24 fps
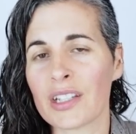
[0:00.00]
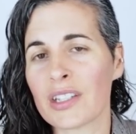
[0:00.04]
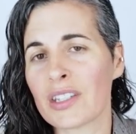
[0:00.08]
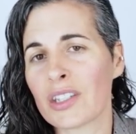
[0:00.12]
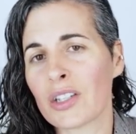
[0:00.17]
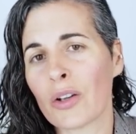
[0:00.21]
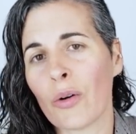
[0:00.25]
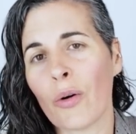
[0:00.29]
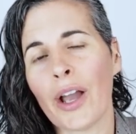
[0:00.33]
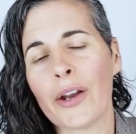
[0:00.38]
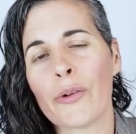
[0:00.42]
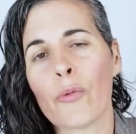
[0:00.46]
And
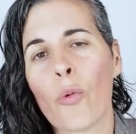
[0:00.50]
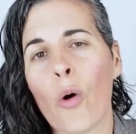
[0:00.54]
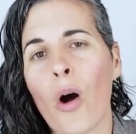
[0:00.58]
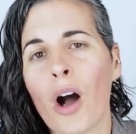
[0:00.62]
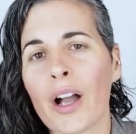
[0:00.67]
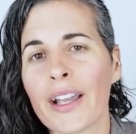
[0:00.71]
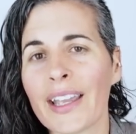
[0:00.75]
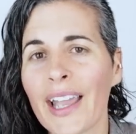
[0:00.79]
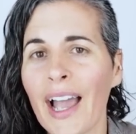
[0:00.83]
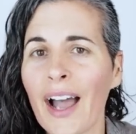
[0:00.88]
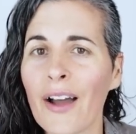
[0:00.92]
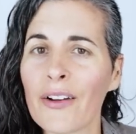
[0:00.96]
so I'd
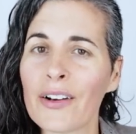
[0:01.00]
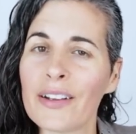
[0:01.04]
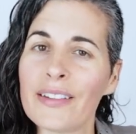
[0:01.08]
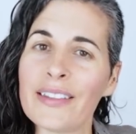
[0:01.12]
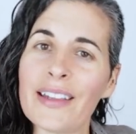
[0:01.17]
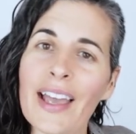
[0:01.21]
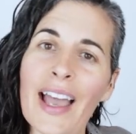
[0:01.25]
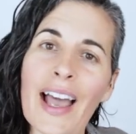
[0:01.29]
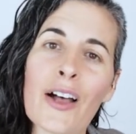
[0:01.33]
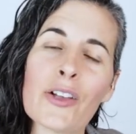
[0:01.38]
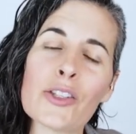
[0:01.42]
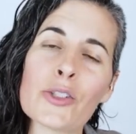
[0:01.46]
walk out
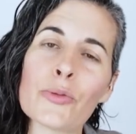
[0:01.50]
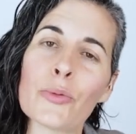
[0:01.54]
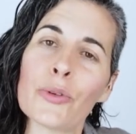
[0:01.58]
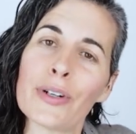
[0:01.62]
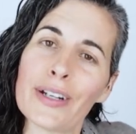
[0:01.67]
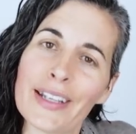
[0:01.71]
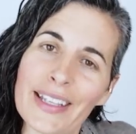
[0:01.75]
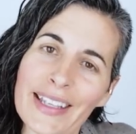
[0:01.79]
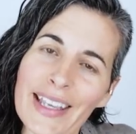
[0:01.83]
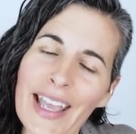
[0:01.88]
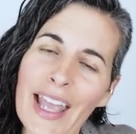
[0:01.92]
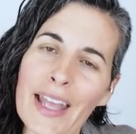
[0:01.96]
and the house
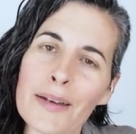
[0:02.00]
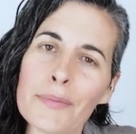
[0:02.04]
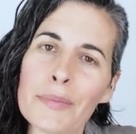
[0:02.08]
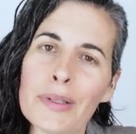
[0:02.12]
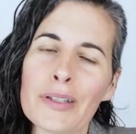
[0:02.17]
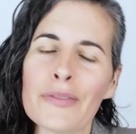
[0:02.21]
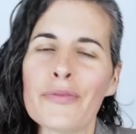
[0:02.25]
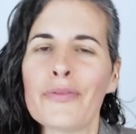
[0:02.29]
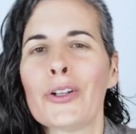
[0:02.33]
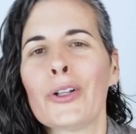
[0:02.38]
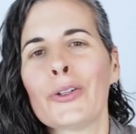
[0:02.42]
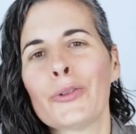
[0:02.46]
would again
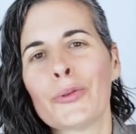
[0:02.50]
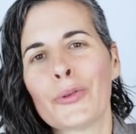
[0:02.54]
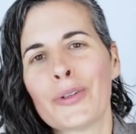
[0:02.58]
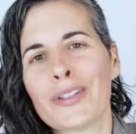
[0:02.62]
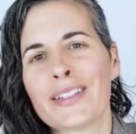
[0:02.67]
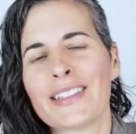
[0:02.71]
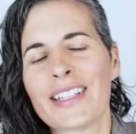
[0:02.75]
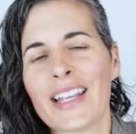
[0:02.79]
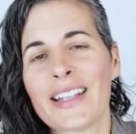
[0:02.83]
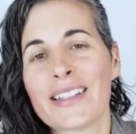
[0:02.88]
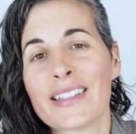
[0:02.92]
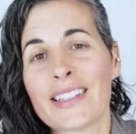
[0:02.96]
be filled
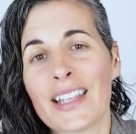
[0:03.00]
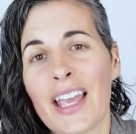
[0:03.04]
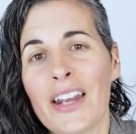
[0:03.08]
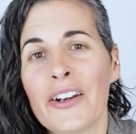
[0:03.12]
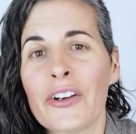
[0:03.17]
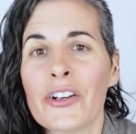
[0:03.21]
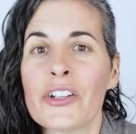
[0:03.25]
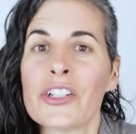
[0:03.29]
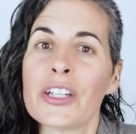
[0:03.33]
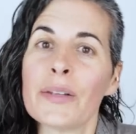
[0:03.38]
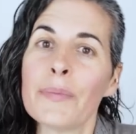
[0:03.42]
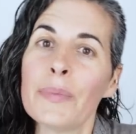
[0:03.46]
with dense
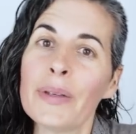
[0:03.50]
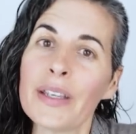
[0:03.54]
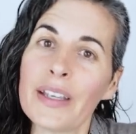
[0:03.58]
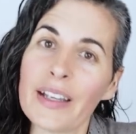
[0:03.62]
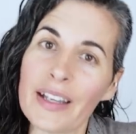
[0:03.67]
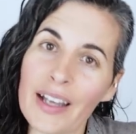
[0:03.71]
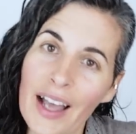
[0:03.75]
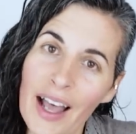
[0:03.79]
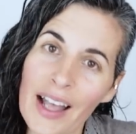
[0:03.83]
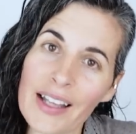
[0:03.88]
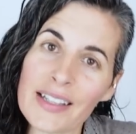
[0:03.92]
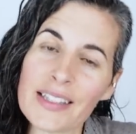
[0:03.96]
energy
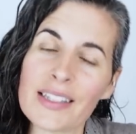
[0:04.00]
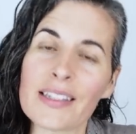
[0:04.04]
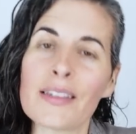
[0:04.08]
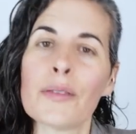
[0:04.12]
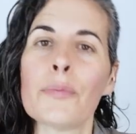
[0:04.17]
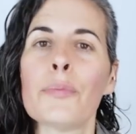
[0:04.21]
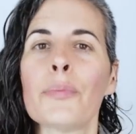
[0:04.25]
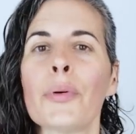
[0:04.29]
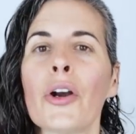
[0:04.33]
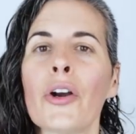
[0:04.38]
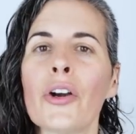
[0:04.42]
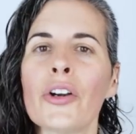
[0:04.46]
because
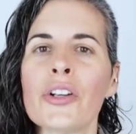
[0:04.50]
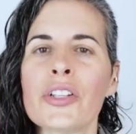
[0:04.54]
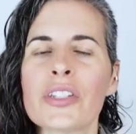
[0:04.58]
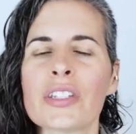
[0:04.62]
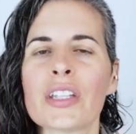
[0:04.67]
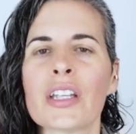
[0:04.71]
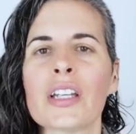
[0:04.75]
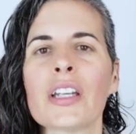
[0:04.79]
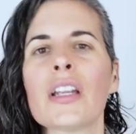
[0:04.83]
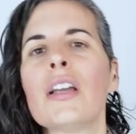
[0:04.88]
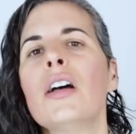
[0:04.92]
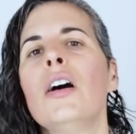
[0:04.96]
the
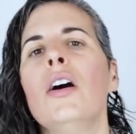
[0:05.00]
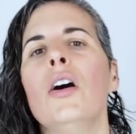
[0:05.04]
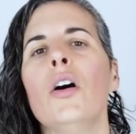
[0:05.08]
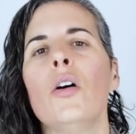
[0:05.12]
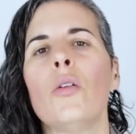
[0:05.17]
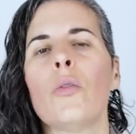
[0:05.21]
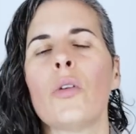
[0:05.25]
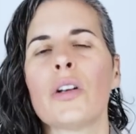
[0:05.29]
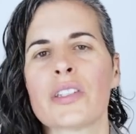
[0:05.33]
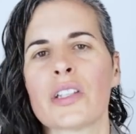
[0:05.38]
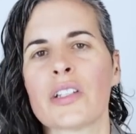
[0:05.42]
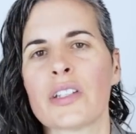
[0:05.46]
person
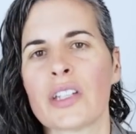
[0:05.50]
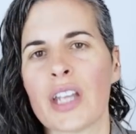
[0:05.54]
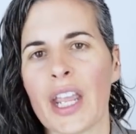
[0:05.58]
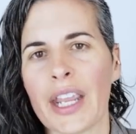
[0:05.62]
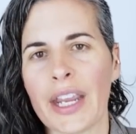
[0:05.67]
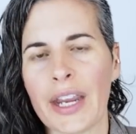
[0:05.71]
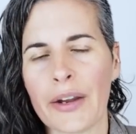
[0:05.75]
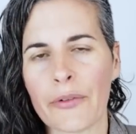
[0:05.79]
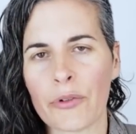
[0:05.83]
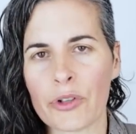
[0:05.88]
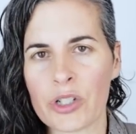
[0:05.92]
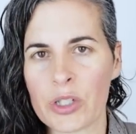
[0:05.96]
wasn't
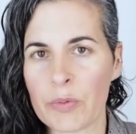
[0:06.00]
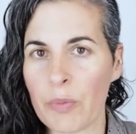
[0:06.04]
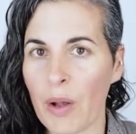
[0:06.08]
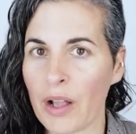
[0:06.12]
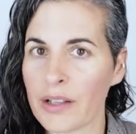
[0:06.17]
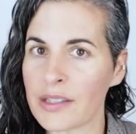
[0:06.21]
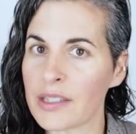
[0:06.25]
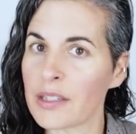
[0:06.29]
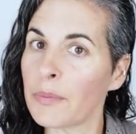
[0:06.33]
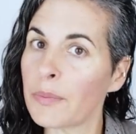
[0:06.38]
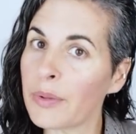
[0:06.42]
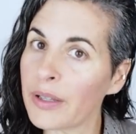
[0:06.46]
taking
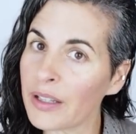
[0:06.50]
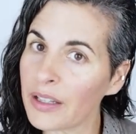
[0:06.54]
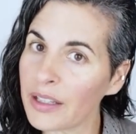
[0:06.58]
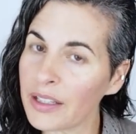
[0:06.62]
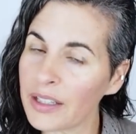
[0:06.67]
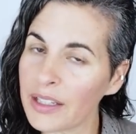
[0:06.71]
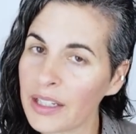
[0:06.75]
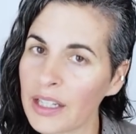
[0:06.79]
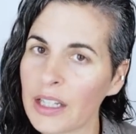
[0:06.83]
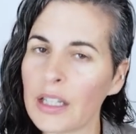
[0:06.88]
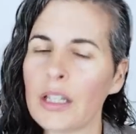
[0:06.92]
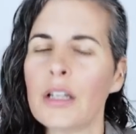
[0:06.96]

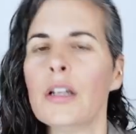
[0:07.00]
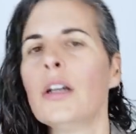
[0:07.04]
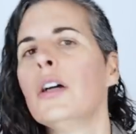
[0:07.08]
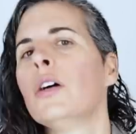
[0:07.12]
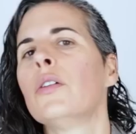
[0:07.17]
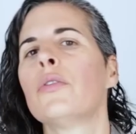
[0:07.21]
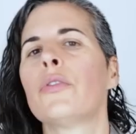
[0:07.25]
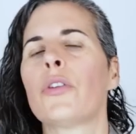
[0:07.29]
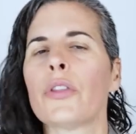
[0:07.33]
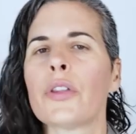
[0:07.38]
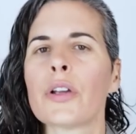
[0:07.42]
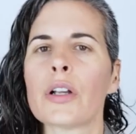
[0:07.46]
responsibility
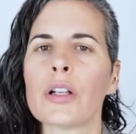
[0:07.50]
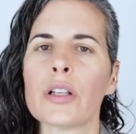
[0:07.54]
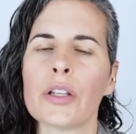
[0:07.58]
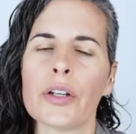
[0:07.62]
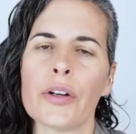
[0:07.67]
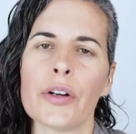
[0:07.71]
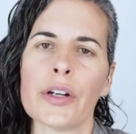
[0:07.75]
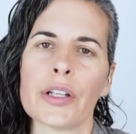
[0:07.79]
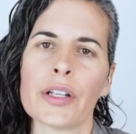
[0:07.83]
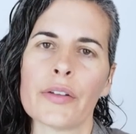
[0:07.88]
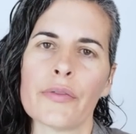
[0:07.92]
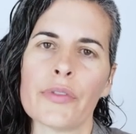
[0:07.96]
for the
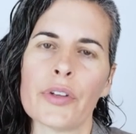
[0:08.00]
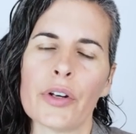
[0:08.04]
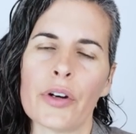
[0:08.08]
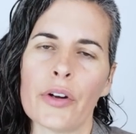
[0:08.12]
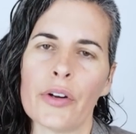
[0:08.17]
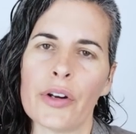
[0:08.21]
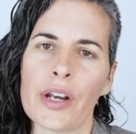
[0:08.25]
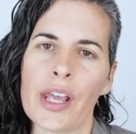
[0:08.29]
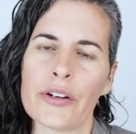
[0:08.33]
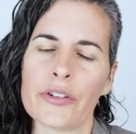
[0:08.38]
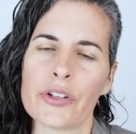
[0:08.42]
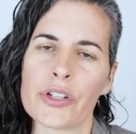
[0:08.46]
clearing of their
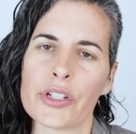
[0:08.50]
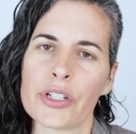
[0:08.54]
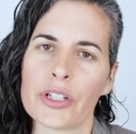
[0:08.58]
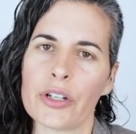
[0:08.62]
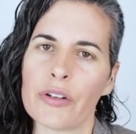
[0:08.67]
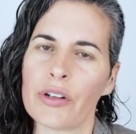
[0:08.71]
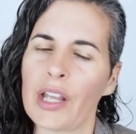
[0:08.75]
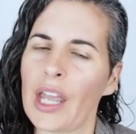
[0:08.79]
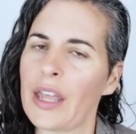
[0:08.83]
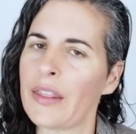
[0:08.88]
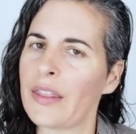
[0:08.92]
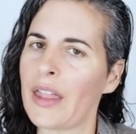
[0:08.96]
own
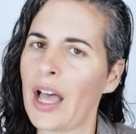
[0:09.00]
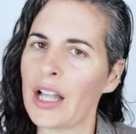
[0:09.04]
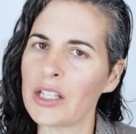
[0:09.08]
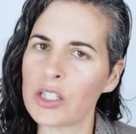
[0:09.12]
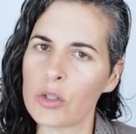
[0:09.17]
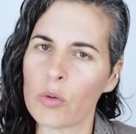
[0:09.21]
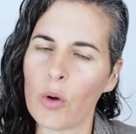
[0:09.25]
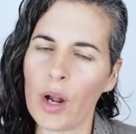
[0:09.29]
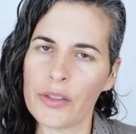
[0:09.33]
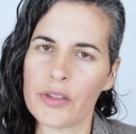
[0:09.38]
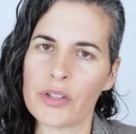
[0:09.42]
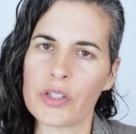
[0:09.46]
energy. Okay.
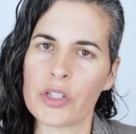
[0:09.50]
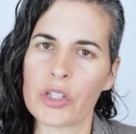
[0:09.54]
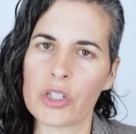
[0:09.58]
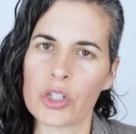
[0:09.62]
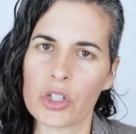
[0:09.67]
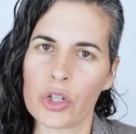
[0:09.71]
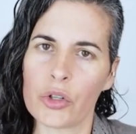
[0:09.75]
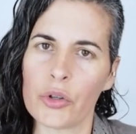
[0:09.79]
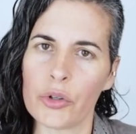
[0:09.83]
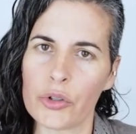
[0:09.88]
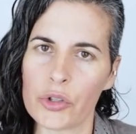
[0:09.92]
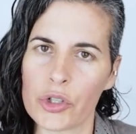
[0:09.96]
That's why this
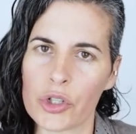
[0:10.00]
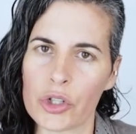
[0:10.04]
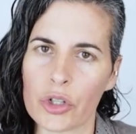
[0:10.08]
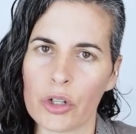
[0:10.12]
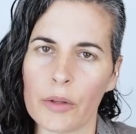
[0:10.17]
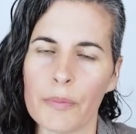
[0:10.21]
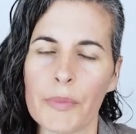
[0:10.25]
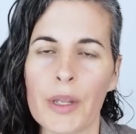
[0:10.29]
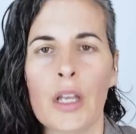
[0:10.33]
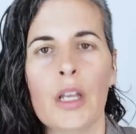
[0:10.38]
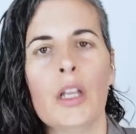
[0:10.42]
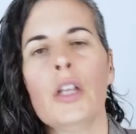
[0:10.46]
is
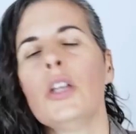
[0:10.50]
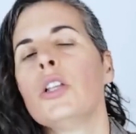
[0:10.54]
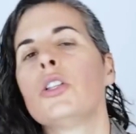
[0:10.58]
crucial.